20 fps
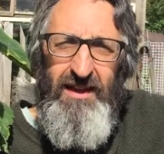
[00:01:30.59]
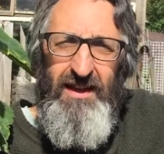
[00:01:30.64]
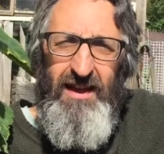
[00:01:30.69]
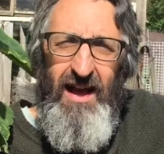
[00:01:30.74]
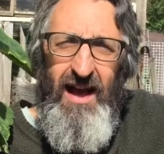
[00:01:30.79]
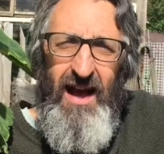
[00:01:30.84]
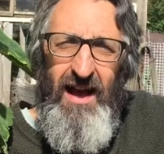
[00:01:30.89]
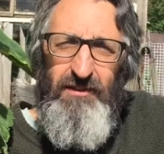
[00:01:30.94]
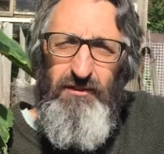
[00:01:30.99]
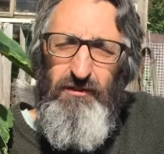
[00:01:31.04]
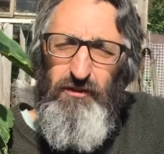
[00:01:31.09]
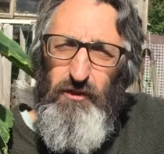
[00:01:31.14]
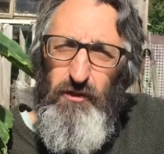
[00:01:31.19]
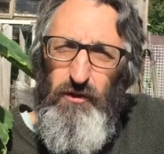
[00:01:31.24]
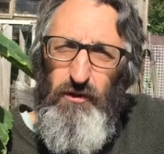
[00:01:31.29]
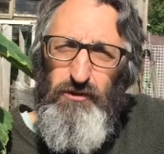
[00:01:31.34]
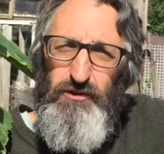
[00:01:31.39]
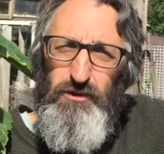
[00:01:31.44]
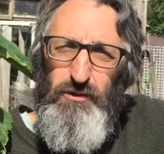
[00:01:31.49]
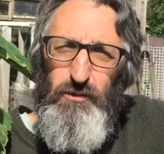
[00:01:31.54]
and of
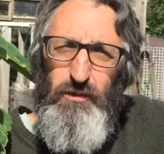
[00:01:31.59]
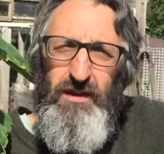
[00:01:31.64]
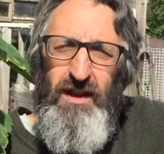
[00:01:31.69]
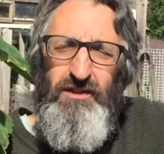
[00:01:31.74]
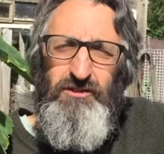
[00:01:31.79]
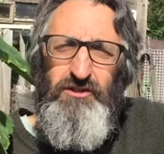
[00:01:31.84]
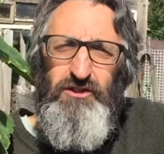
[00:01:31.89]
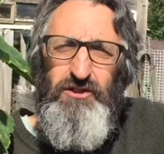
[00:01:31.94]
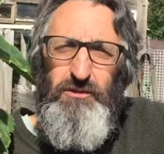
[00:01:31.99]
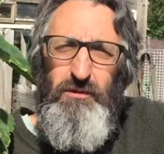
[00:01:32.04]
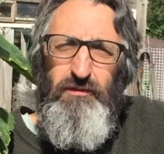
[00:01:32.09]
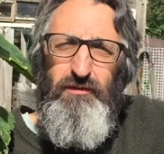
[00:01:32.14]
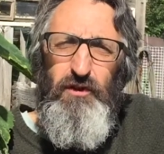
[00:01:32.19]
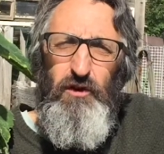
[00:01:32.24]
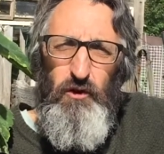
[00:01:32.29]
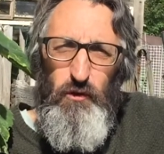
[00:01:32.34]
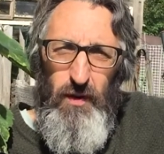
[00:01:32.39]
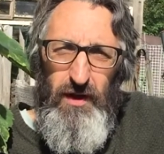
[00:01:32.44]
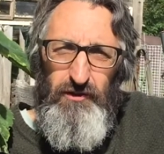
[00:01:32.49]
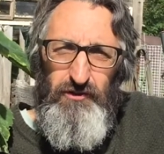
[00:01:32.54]
course, we'll answer some of your
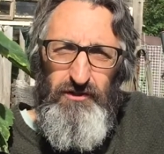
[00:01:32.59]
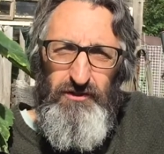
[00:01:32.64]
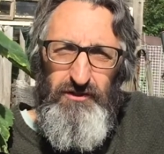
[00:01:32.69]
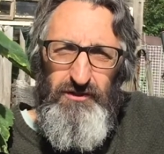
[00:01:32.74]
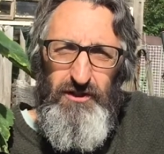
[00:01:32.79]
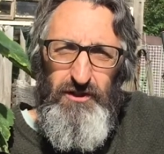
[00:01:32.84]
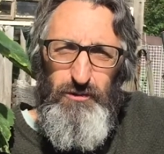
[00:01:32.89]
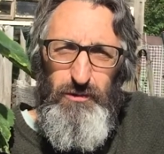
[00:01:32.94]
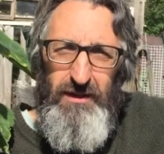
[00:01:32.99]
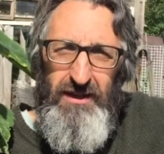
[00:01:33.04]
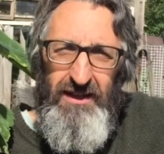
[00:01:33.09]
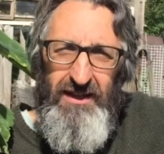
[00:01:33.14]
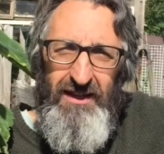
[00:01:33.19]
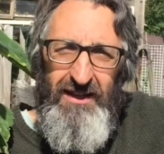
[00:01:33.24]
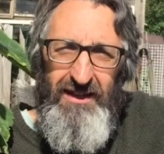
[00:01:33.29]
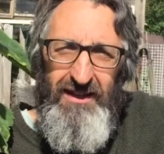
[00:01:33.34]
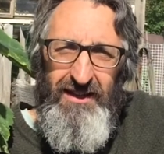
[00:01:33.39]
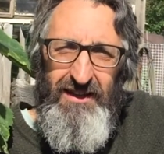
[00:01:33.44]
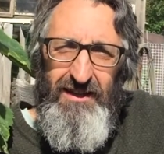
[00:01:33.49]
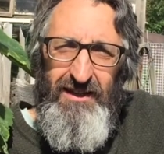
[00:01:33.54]
questions this week.
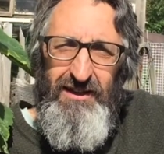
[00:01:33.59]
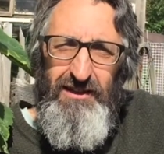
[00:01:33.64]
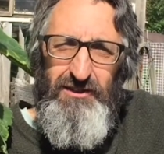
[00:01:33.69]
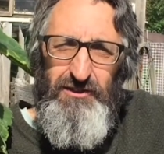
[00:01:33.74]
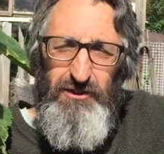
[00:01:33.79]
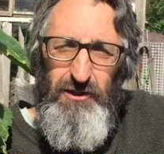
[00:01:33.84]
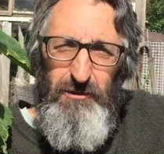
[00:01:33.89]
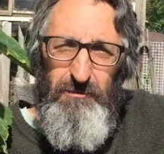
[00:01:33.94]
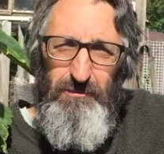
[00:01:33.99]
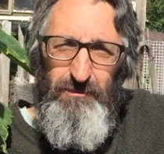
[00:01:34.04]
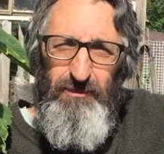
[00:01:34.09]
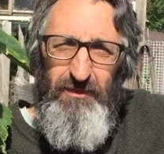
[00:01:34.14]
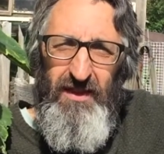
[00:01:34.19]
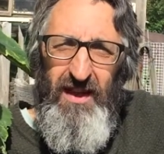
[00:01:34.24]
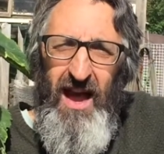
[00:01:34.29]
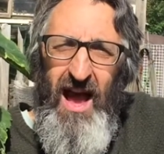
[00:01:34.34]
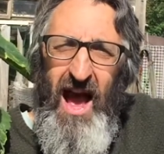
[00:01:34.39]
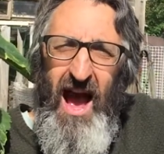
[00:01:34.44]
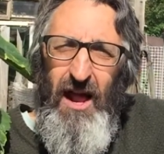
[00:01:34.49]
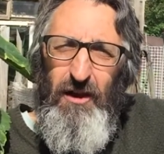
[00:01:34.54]
So,
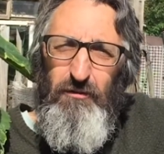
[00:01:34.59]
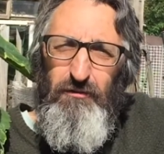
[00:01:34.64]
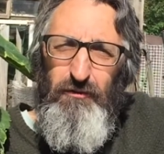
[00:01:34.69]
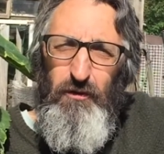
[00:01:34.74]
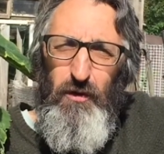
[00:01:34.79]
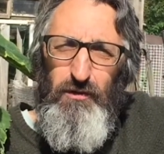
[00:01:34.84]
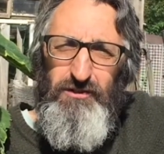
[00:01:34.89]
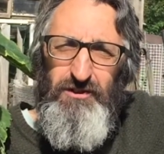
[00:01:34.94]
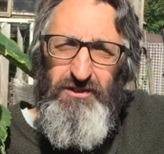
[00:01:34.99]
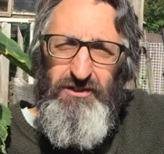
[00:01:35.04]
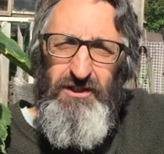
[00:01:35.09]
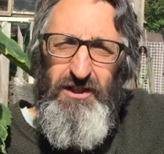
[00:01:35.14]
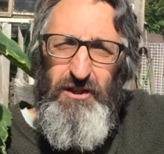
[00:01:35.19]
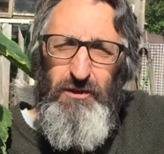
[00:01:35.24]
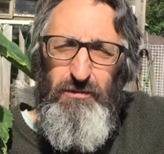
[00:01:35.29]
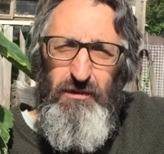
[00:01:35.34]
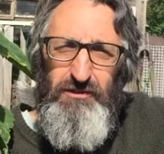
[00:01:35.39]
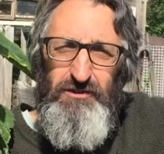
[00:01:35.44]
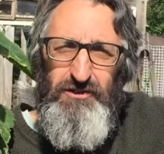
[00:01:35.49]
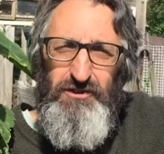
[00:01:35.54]
I look forward to seeing you
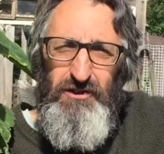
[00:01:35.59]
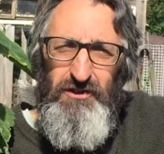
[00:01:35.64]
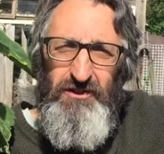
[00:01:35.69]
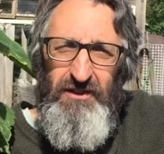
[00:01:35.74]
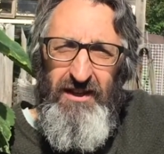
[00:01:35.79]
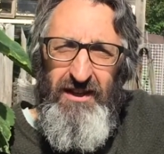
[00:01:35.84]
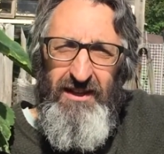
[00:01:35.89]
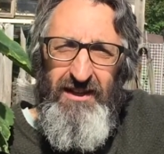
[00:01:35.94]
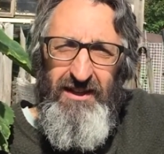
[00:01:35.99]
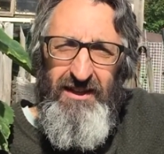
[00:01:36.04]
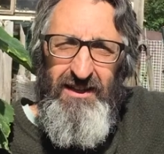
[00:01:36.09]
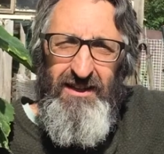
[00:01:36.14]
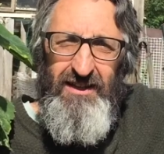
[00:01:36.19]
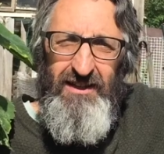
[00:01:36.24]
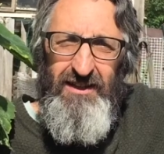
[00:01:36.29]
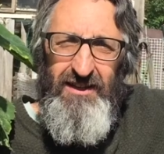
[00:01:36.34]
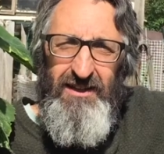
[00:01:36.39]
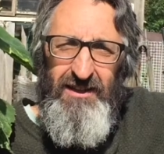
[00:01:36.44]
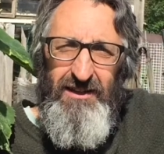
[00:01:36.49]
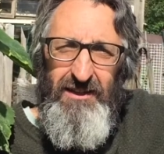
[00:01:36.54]
on Sunday.
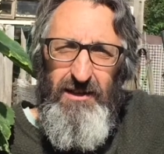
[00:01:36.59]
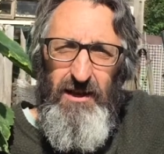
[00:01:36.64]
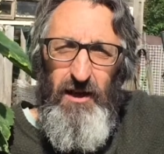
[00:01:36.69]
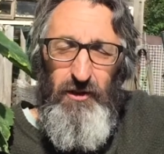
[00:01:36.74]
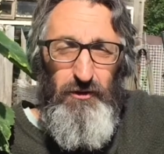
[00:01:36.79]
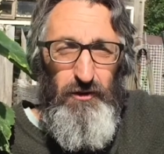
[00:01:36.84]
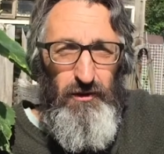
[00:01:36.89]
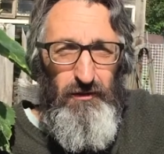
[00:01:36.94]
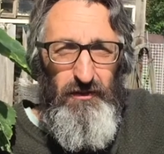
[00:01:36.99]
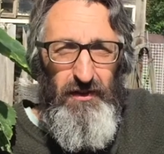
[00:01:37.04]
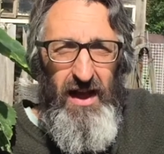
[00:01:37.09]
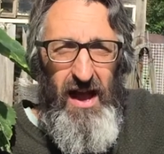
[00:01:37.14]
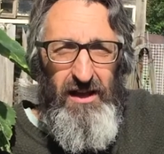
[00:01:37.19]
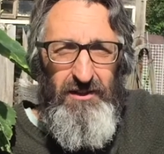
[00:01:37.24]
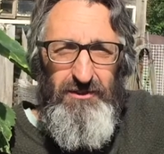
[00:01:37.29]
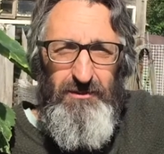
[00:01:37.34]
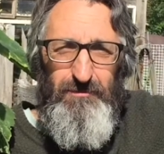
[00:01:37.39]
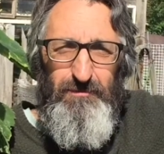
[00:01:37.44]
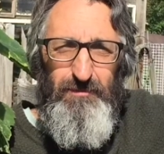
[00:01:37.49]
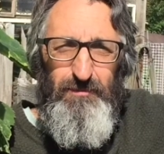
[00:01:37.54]
And don't forget,
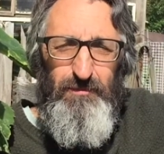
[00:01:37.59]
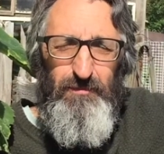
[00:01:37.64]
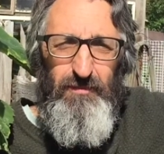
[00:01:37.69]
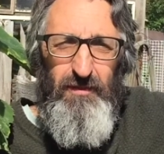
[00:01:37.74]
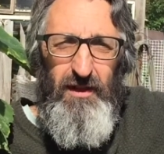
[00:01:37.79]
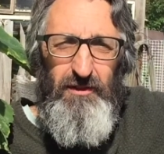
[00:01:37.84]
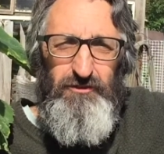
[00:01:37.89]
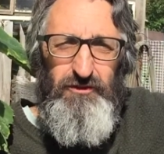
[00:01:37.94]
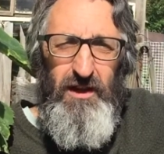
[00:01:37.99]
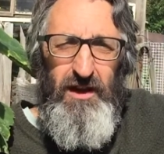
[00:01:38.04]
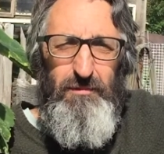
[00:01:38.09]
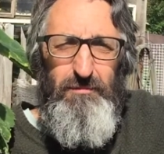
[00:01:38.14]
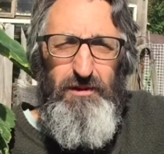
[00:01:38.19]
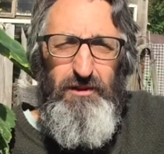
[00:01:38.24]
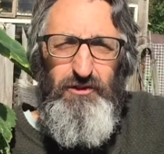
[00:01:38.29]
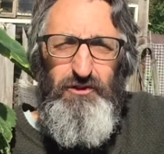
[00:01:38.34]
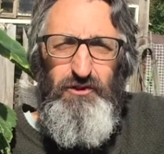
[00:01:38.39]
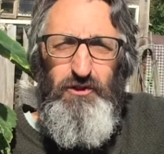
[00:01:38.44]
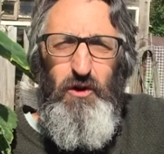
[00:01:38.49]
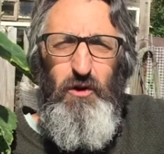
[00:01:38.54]
Jeremy's
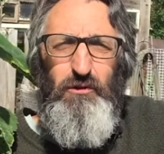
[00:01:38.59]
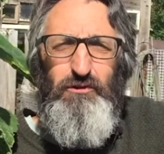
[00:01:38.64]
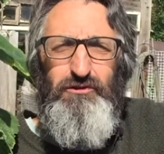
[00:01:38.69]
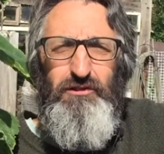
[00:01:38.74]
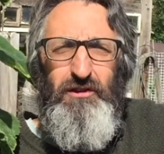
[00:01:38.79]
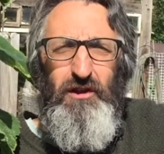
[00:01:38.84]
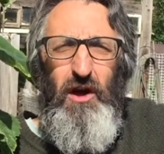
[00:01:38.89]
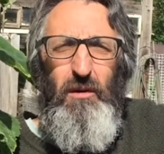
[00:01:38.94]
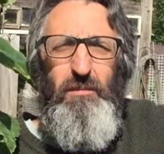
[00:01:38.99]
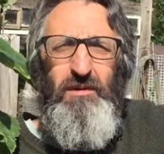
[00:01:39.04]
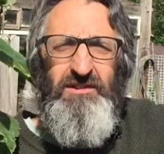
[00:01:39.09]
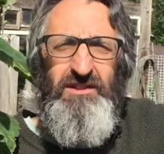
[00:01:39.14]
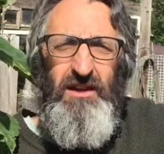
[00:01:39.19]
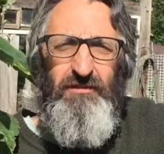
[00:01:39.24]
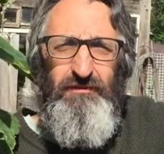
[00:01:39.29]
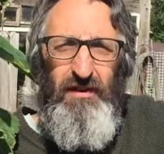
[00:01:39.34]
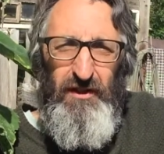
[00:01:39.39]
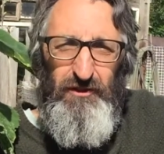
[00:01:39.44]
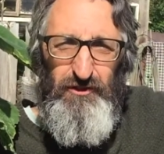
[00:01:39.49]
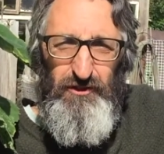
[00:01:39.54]
Yorkshire Allotment
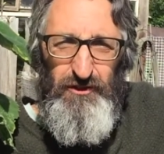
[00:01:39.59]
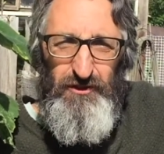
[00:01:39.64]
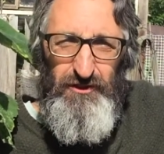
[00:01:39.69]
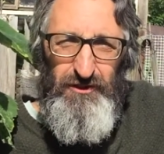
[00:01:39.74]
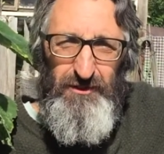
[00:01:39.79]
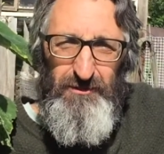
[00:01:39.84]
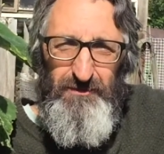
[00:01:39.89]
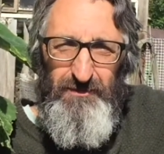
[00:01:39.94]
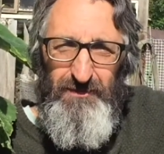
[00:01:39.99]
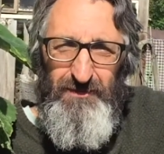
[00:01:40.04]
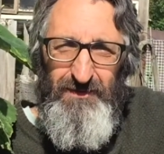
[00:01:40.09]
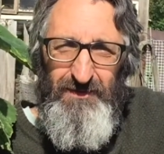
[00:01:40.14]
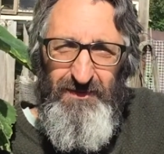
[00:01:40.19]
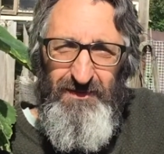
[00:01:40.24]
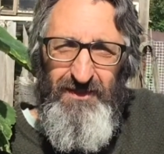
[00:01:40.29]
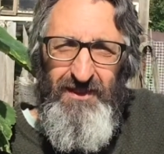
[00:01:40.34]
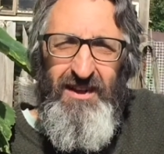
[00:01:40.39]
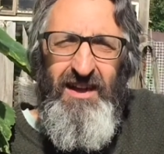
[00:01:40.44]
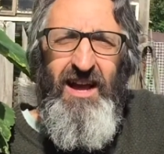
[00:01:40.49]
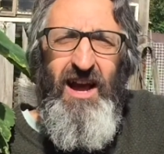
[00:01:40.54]
Adventures
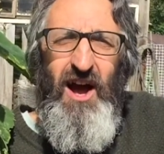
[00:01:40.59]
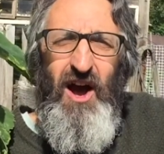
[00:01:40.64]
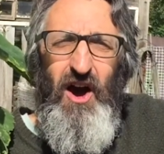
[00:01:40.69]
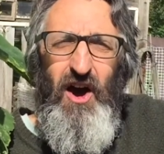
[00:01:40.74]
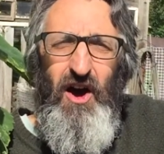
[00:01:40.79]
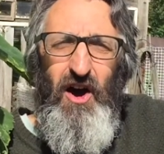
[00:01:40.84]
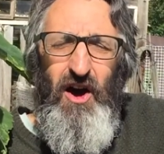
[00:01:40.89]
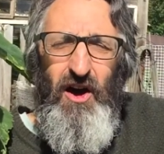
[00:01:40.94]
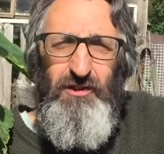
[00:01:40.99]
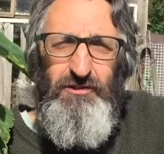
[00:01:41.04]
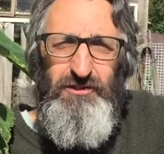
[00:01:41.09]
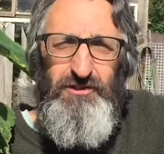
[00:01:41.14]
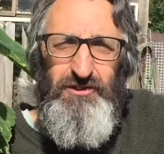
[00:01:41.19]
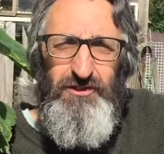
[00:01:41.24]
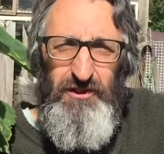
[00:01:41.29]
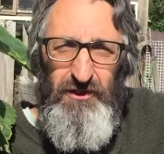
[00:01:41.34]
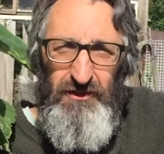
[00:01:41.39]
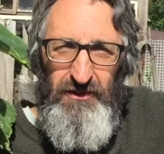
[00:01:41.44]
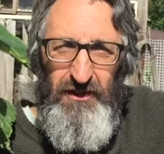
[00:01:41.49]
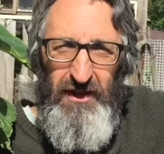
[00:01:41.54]
on
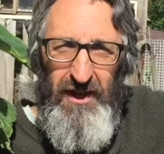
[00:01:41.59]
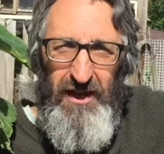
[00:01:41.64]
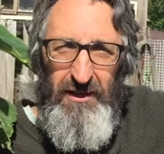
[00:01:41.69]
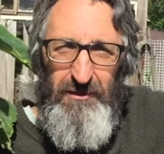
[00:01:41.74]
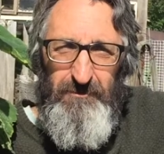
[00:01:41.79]
Sunday.